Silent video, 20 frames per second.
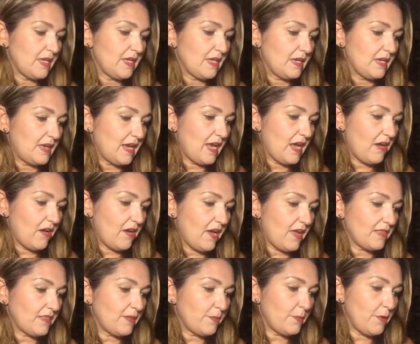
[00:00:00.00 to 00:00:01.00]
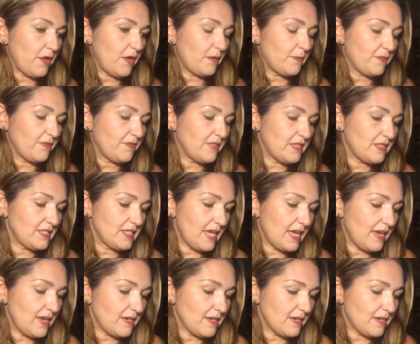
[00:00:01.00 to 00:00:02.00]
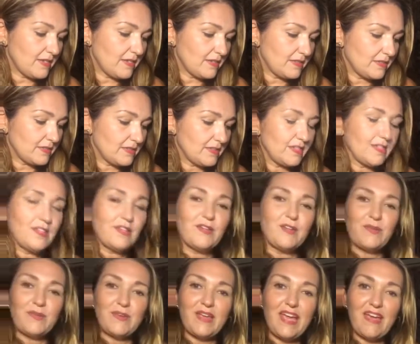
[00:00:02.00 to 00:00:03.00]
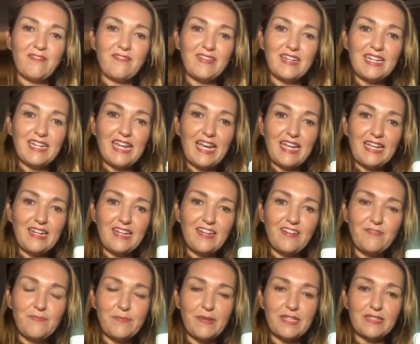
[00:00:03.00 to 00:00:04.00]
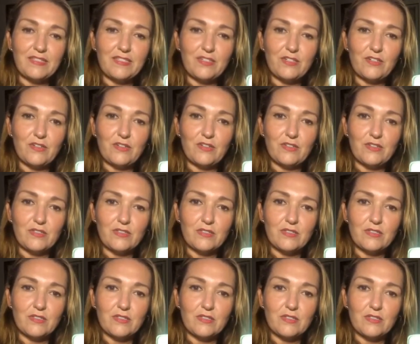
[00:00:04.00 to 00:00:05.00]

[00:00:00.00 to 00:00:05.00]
Now, at the bottom of the deck, we have the Knight of Pentacles.